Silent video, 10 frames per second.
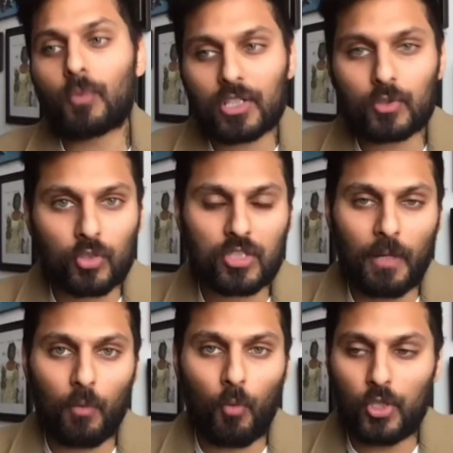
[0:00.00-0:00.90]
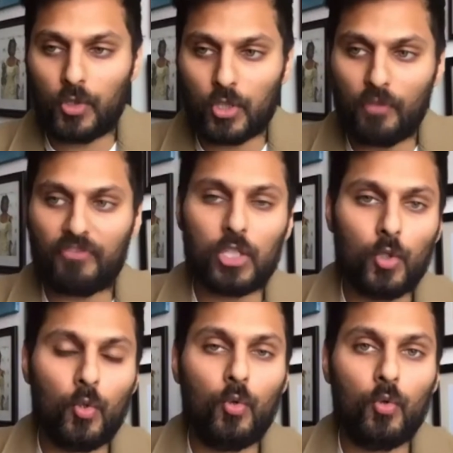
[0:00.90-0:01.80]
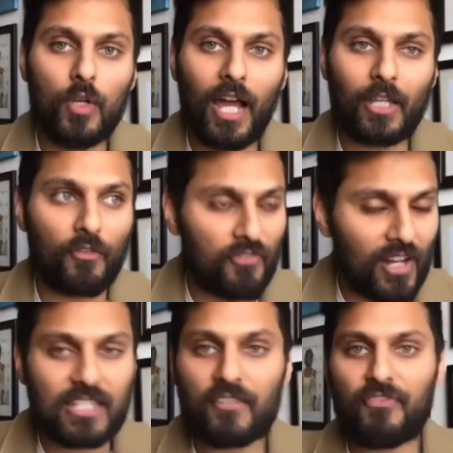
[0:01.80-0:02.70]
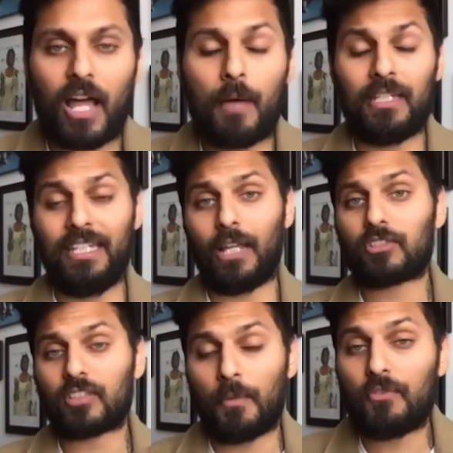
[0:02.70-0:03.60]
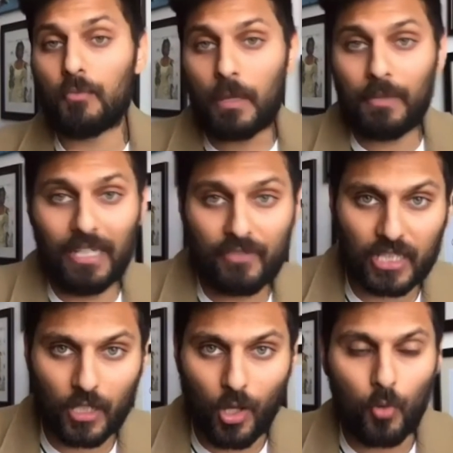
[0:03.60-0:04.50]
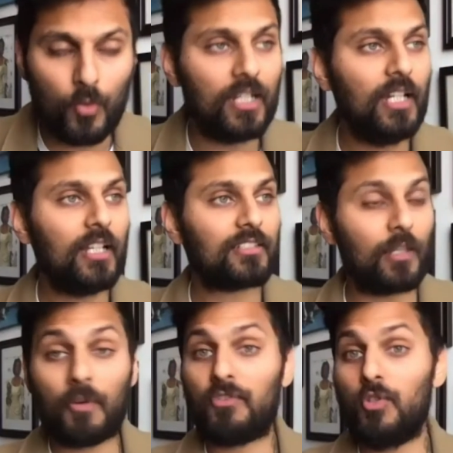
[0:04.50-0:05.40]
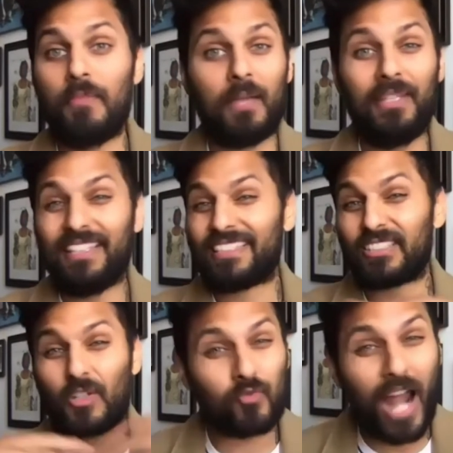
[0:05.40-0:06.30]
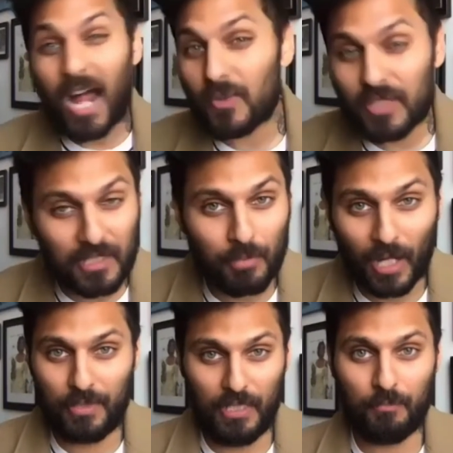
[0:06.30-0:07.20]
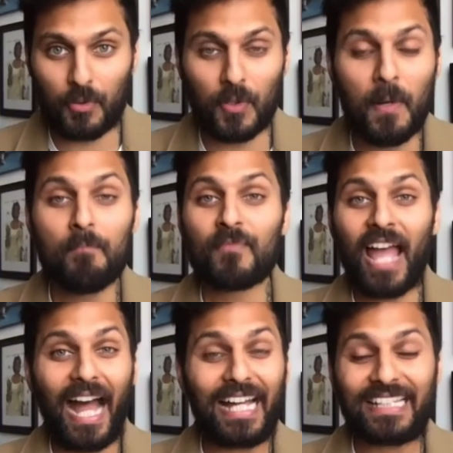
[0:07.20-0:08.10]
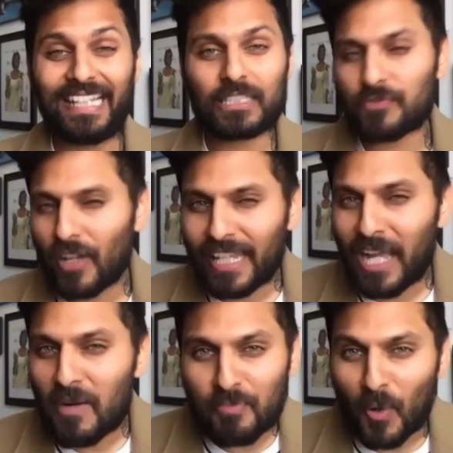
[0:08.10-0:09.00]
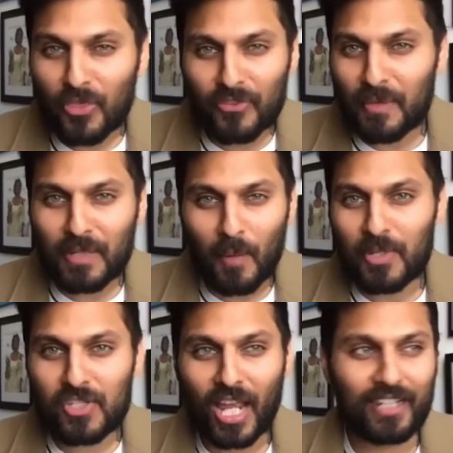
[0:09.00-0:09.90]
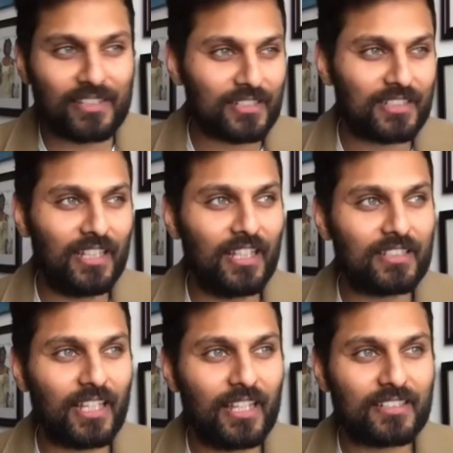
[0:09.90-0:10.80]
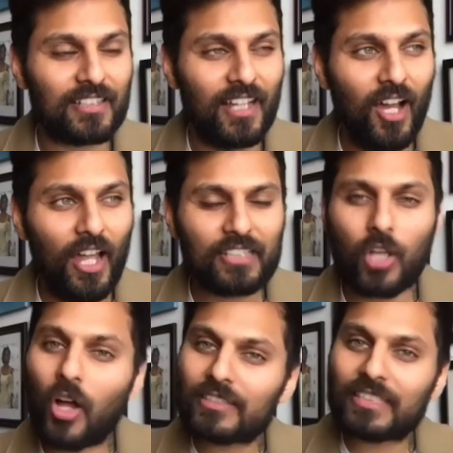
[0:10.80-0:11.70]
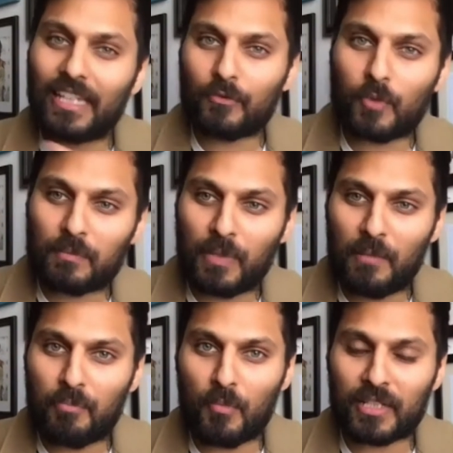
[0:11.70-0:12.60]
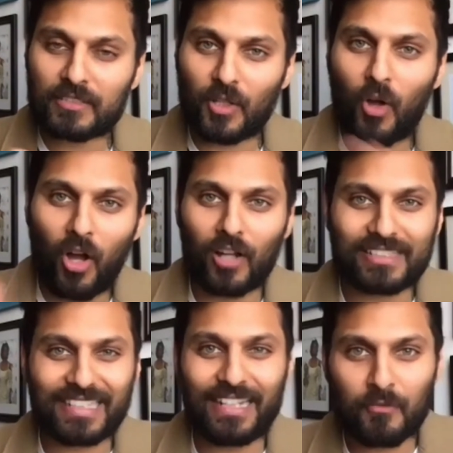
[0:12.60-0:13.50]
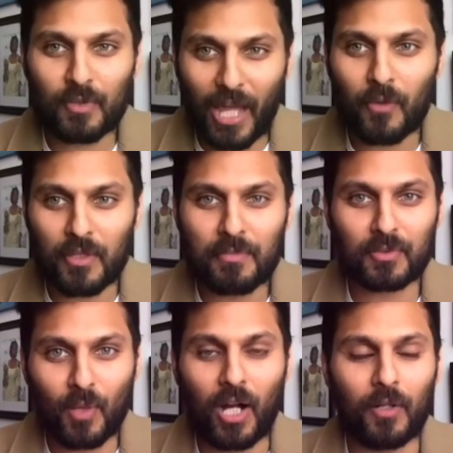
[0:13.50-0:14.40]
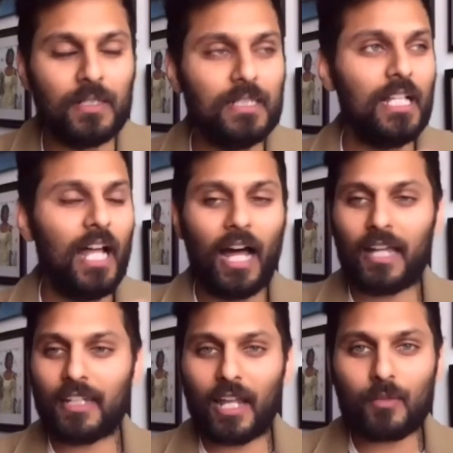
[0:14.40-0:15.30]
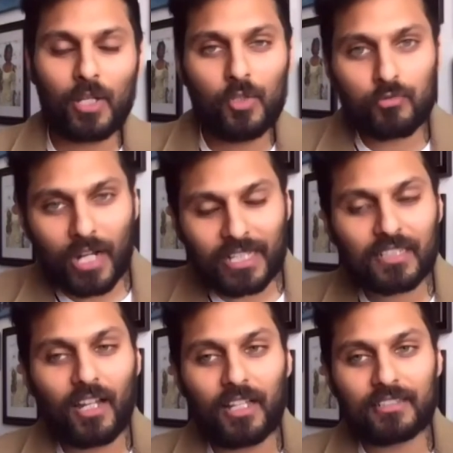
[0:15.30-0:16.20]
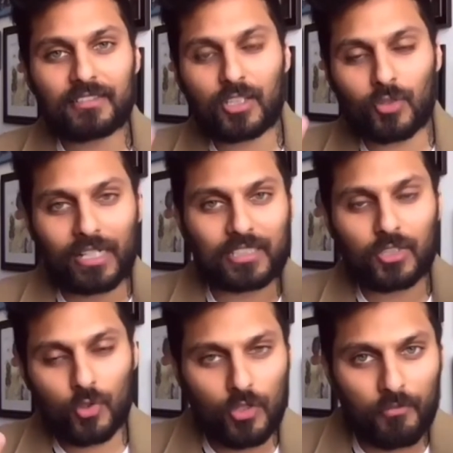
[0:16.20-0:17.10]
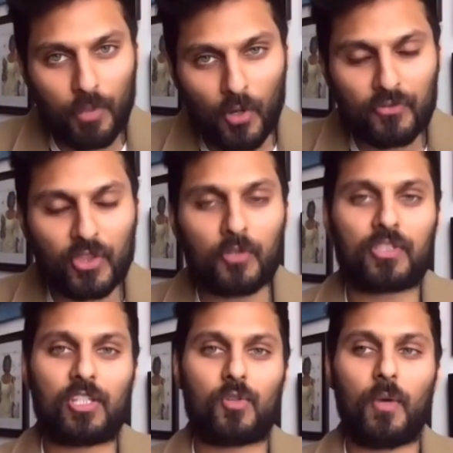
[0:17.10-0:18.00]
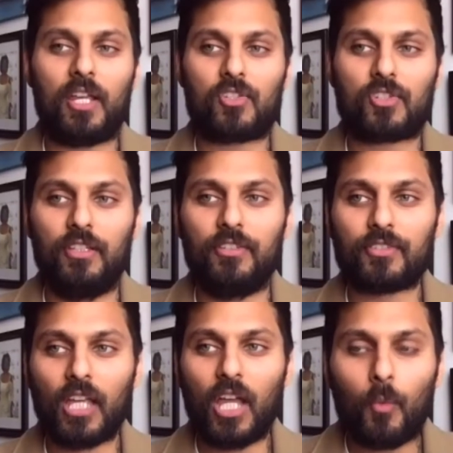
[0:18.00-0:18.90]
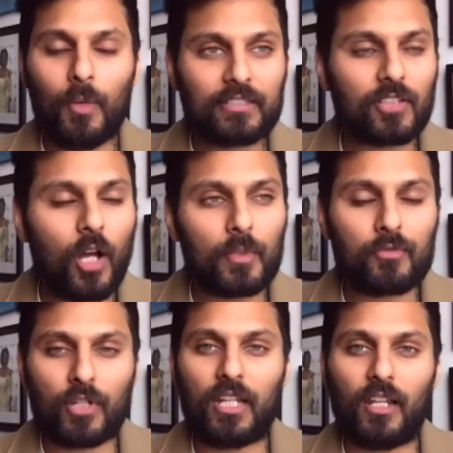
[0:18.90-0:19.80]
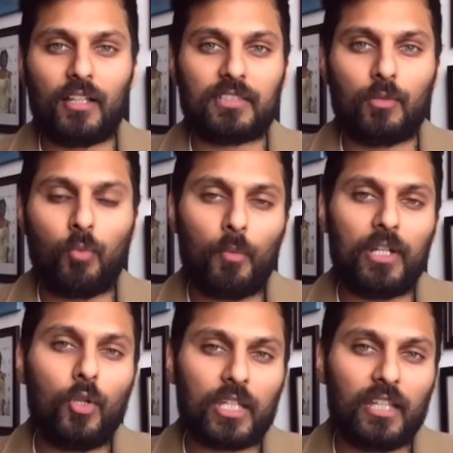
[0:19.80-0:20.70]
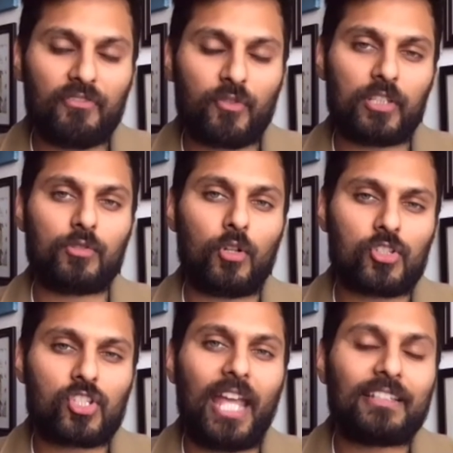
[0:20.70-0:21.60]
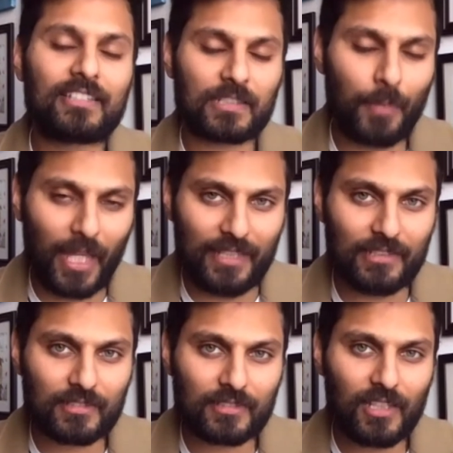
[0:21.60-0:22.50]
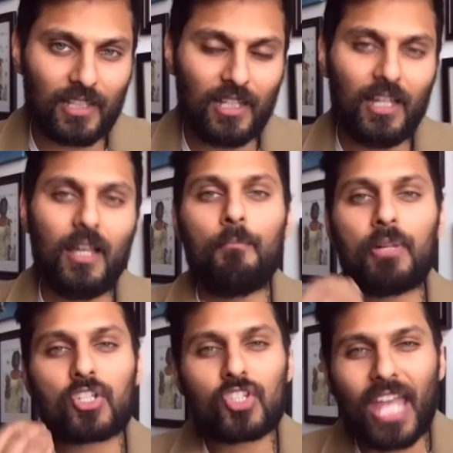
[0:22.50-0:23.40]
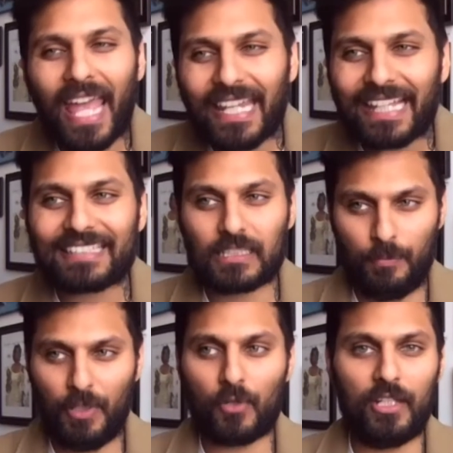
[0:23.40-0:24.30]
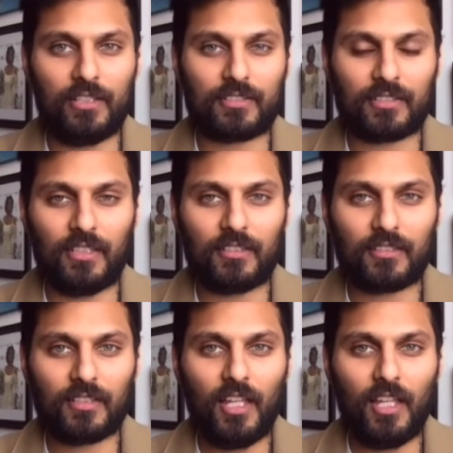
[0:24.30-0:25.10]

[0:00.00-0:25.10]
want to talk to you about what you can do for you and your friends and family. Now, some of you may be living alone. Some of you may be surrounded by people. And it's funny how both of them come with challenges. See, it's hard to live with people, but it's a lot harder to live without them as well. And when you recognize the gratitude of both those situations, we start with realizing what we're looking for is not shared space, but shared experiences.